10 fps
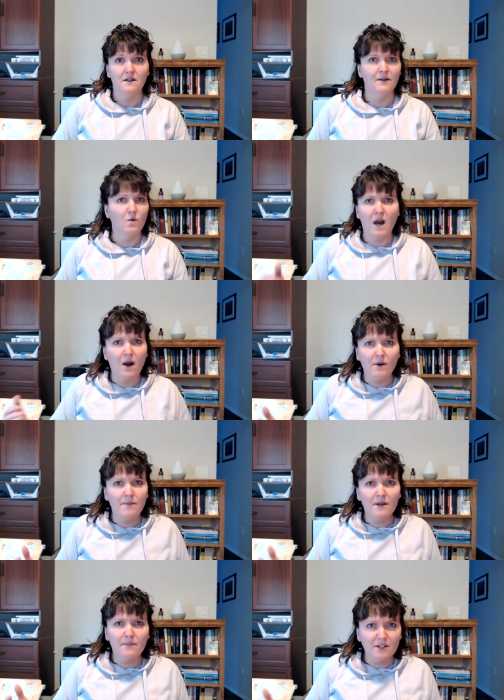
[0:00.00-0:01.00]
like, how I'm
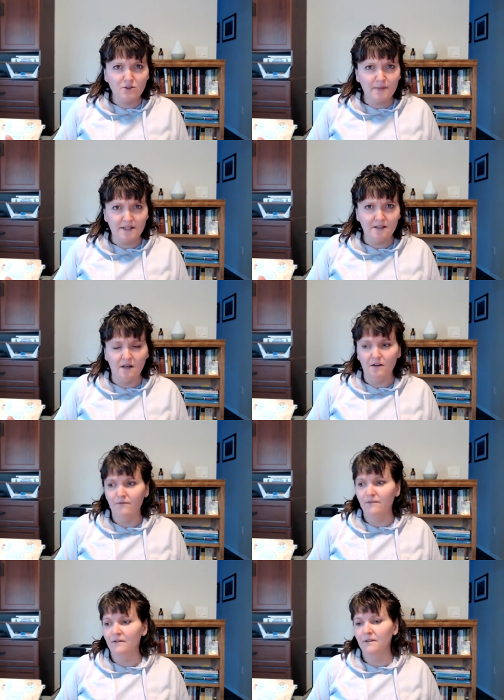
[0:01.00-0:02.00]
going to measure
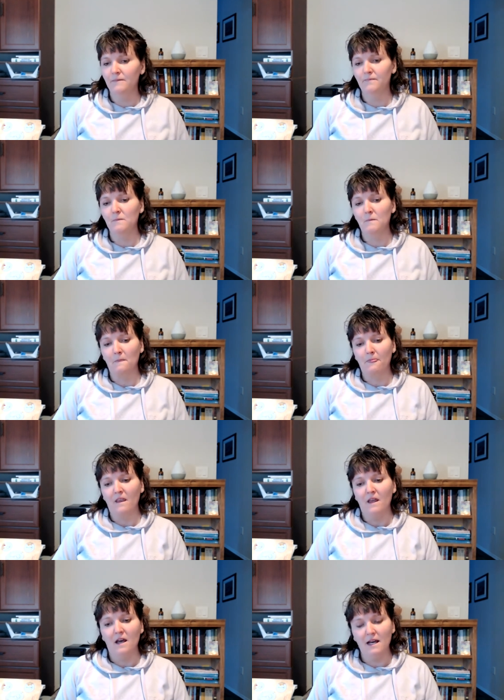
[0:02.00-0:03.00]
myself.
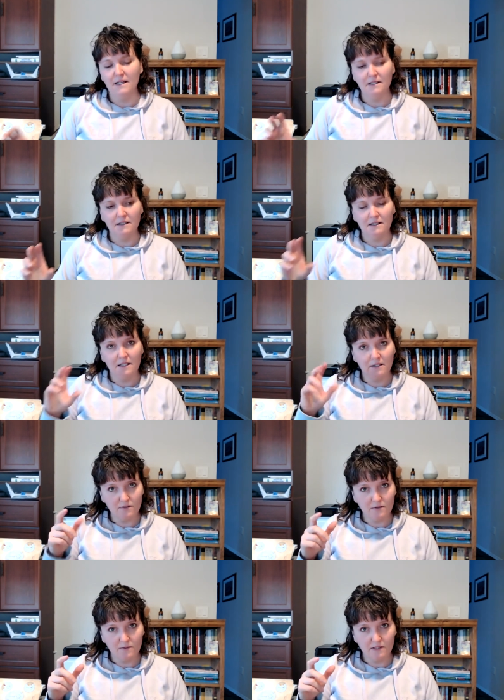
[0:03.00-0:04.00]
And
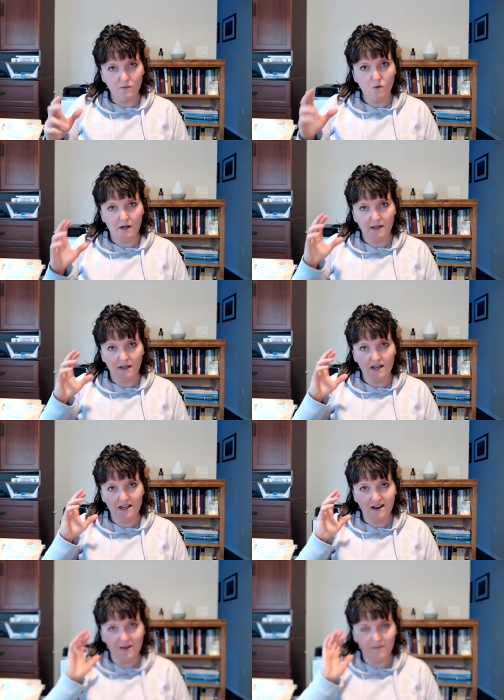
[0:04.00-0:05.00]
here's the reason why
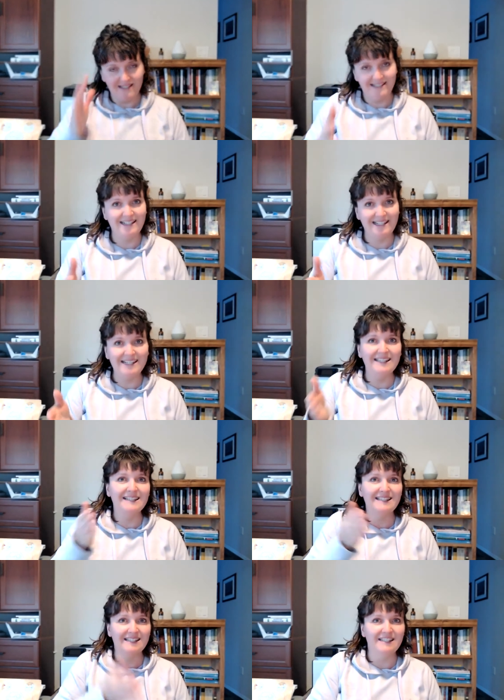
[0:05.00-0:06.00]
I'm sticking
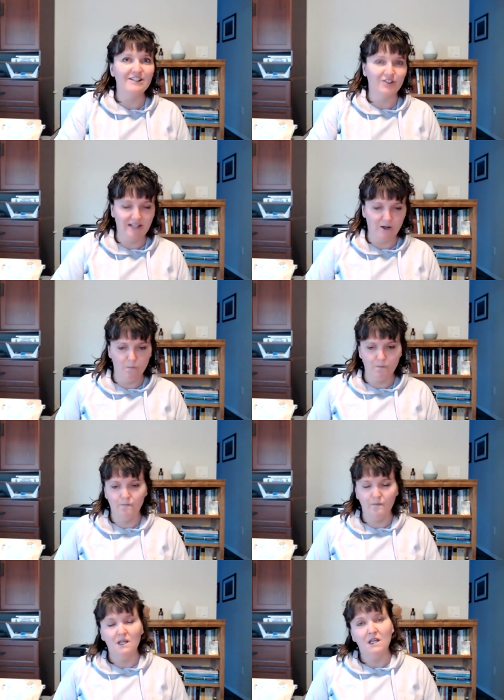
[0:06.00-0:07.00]
this in here now
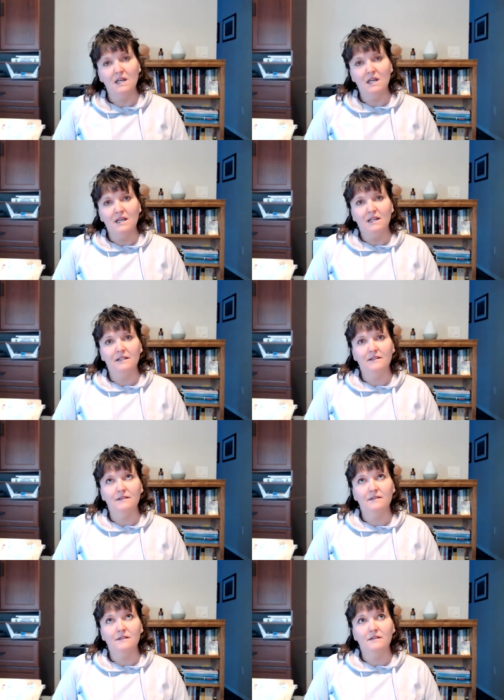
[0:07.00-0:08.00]

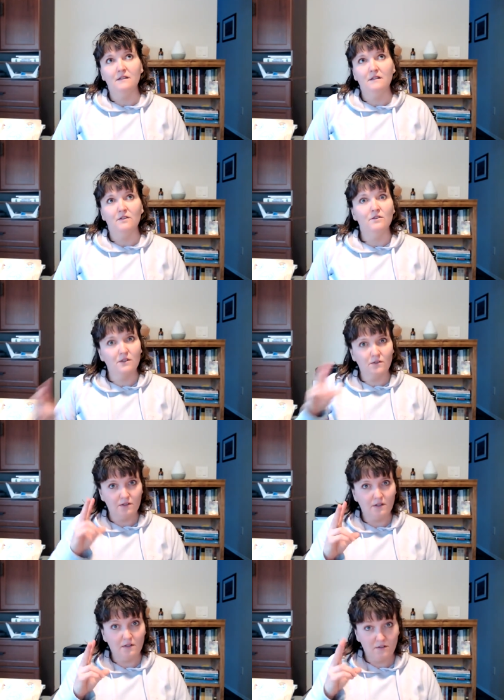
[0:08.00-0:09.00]
is
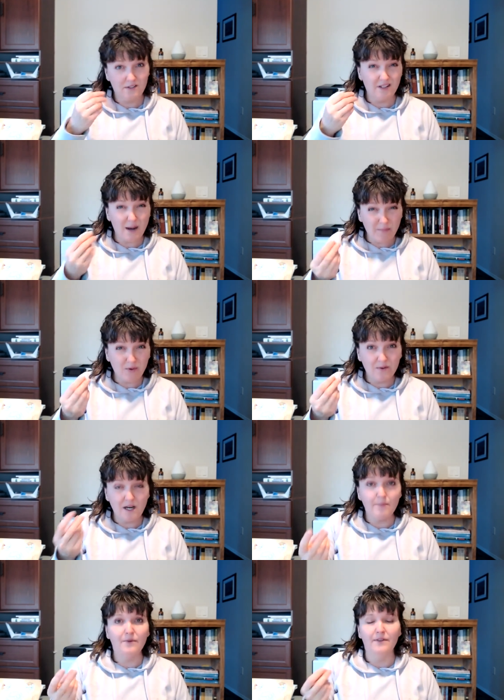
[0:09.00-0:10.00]
there's a couple
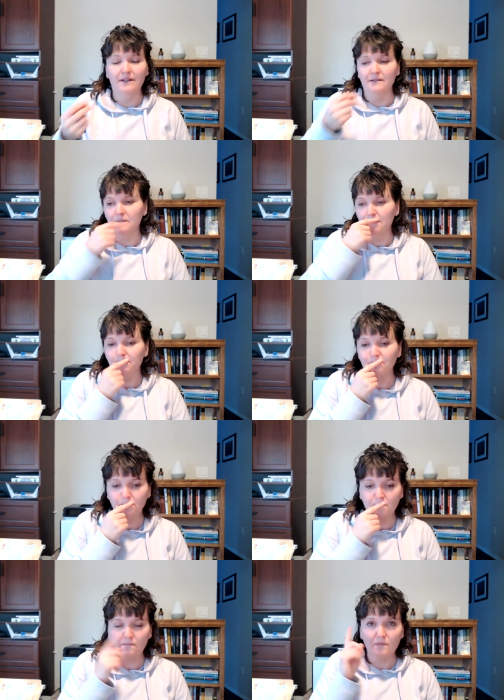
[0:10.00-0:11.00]
things.
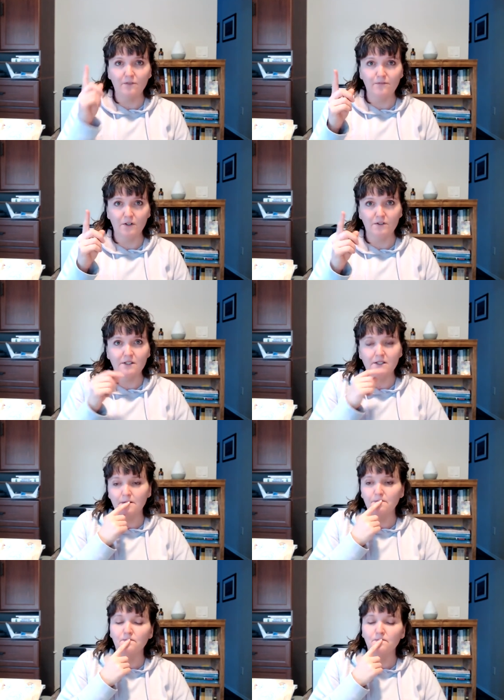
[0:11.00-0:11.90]
First,